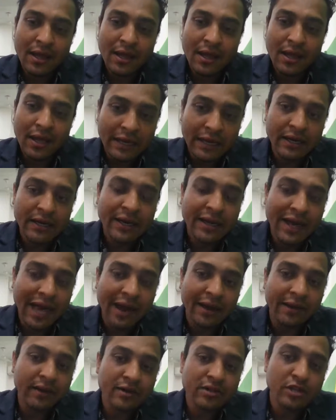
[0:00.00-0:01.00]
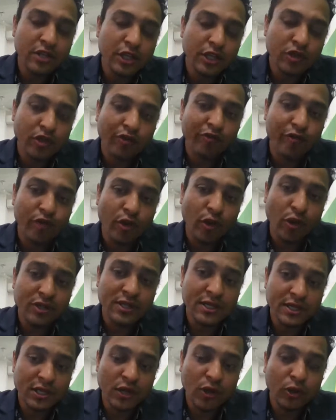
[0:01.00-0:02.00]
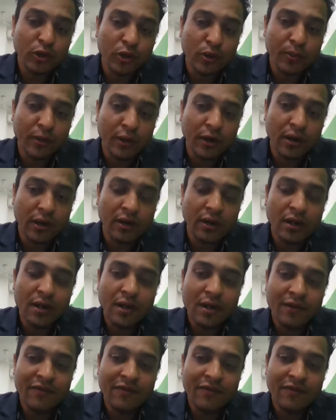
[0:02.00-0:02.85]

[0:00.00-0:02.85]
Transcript: hidden characteristics of yours as an entrepreneur